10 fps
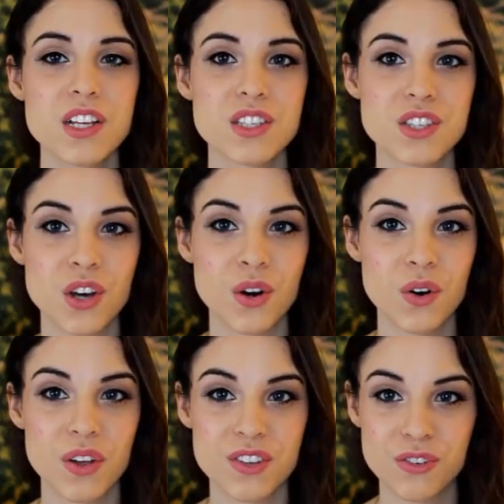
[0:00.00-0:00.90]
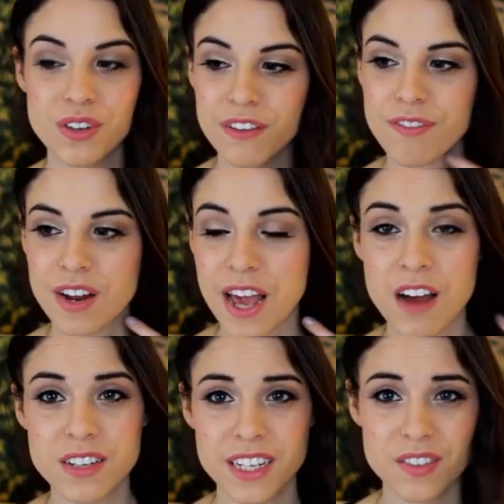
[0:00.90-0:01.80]
So it's a really funny
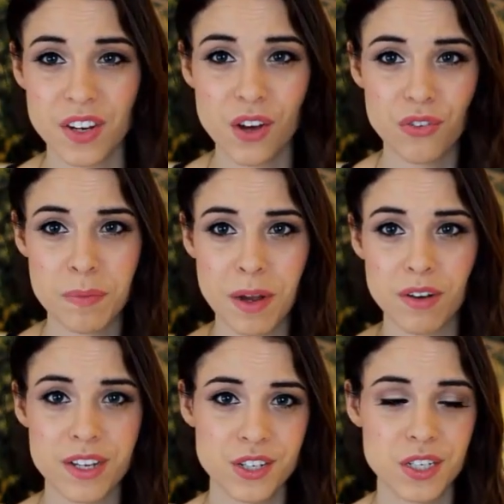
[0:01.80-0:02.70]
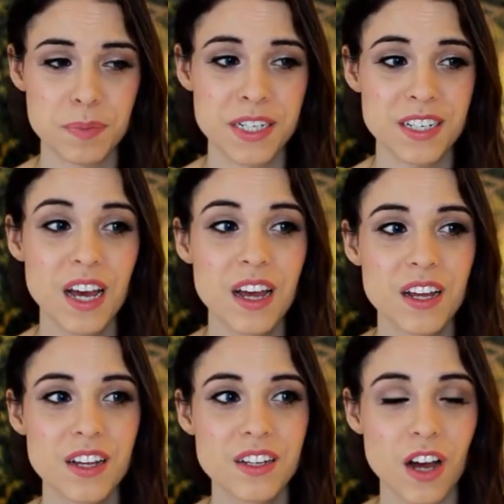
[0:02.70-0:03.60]
outtakes video from my Rice Krispie,
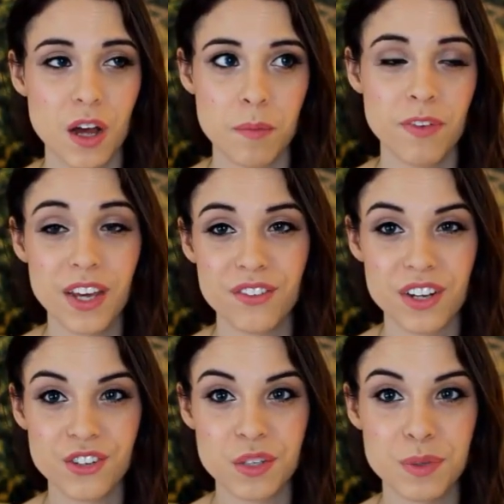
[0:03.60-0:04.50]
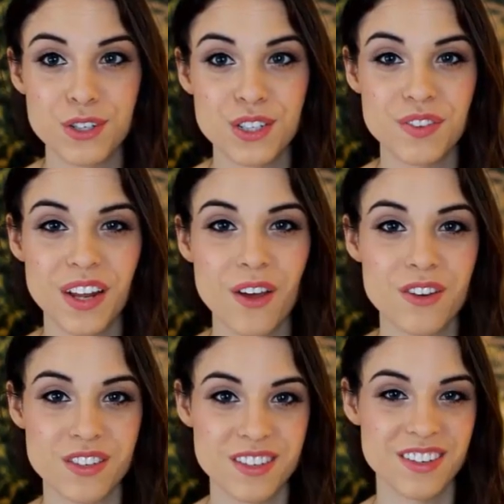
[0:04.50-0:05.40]
vegan Rice Krispie treats video.
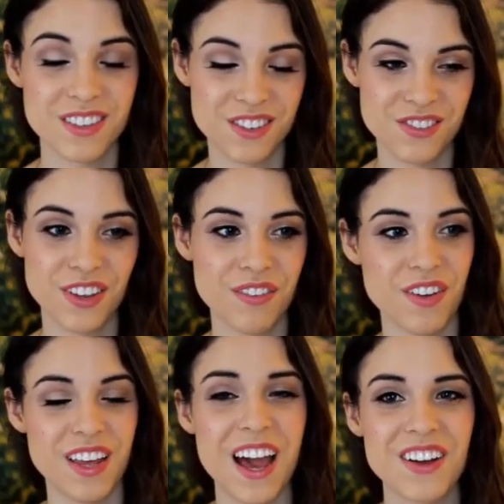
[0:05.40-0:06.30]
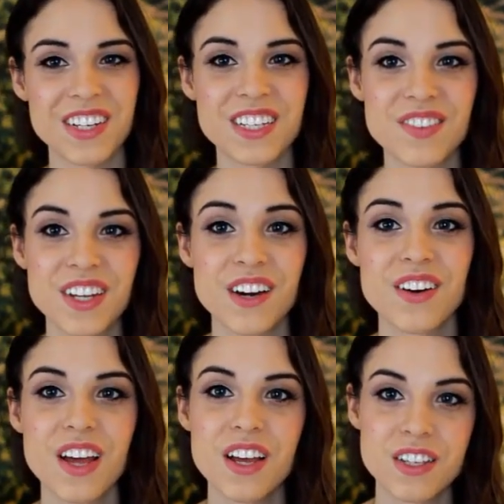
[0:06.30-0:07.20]
It's really funny outtakes video.
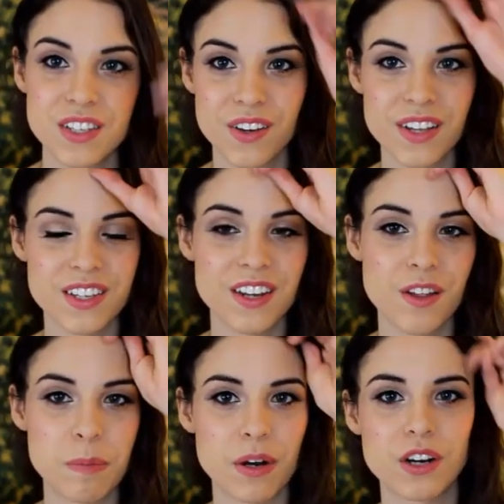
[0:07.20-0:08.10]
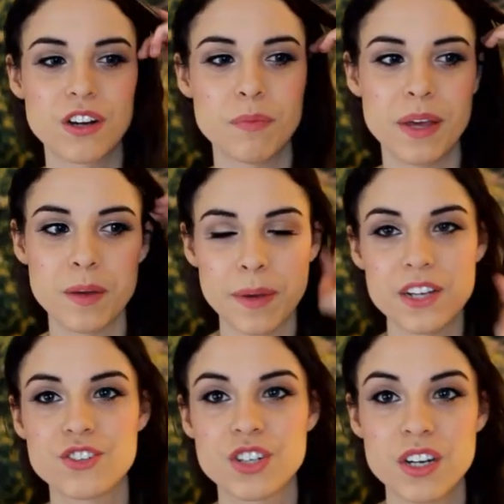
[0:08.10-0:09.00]
So that's another perk of being a
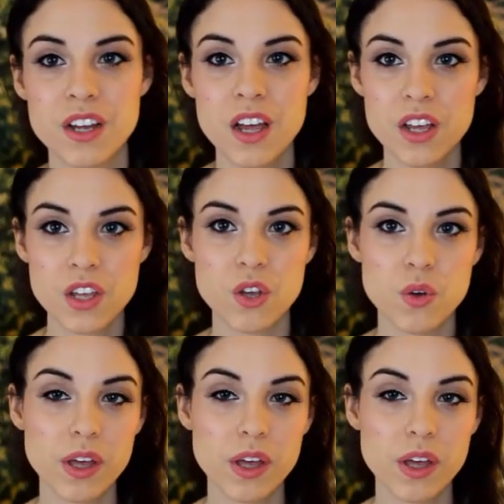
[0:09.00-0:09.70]
patron. You